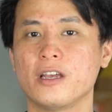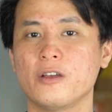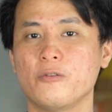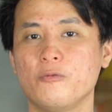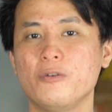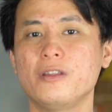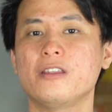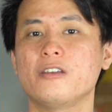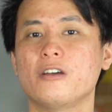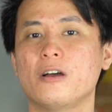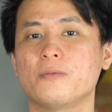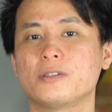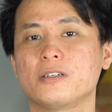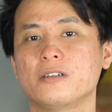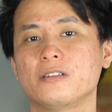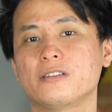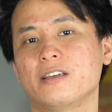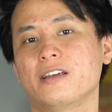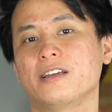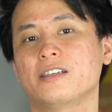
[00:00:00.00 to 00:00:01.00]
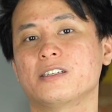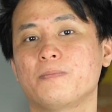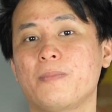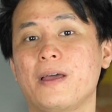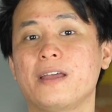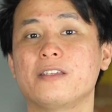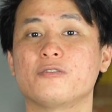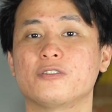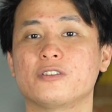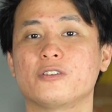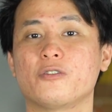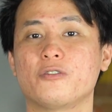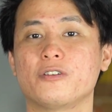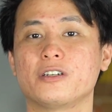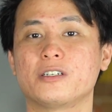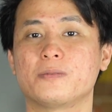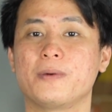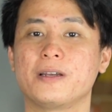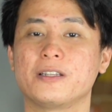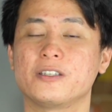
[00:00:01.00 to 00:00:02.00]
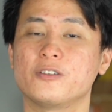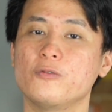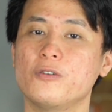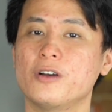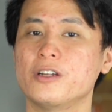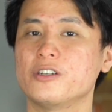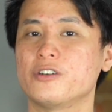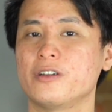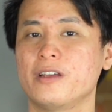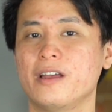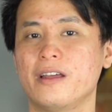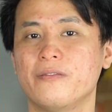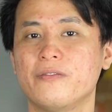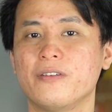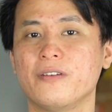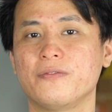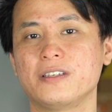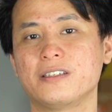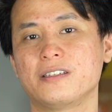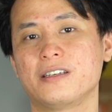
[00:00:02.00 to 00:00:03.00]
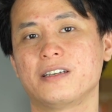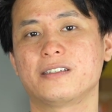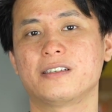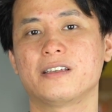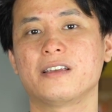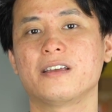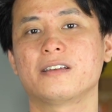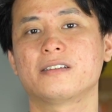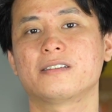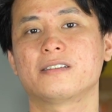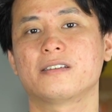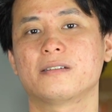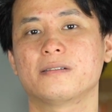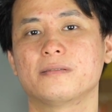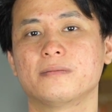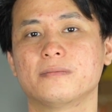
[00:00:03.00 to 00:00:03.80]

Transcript: with the option to expand your storage by 256 gigs.